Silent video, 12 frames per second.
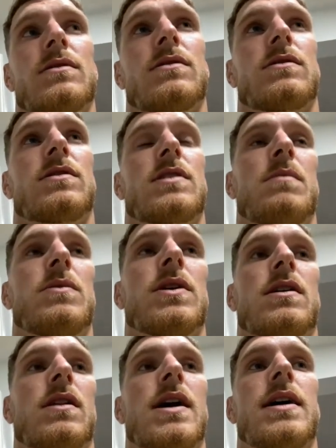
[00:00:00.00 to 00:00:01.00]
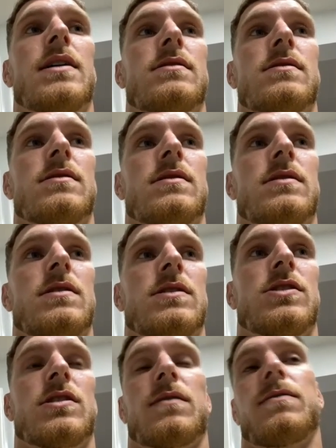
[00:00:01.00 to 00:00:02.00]
some of the clients, it's
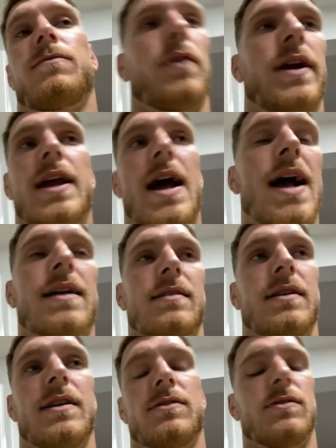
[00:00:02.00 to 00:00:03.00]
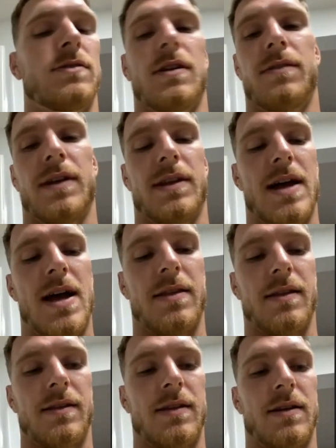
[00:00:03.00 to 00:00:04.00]
just freak accidents or stuff like that
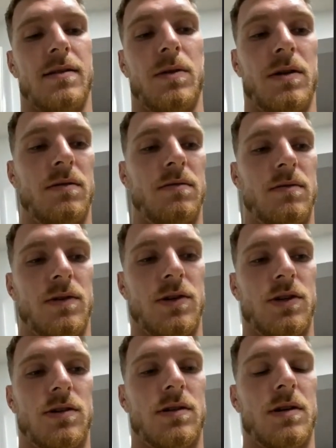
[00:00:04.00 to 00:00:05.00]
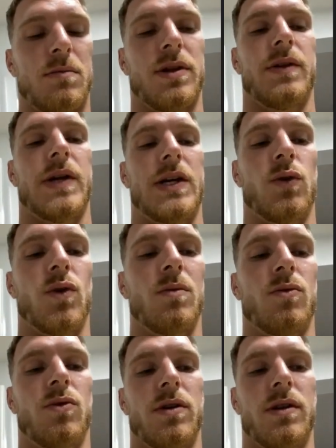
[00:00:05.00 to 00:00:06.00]
that they were just completely
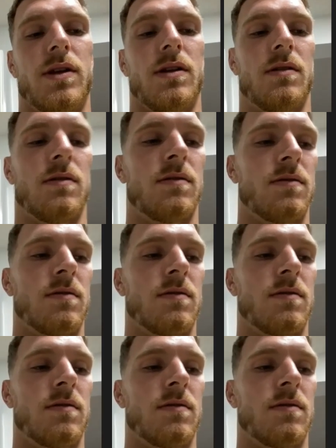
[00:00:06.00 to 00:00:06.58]
normal, and then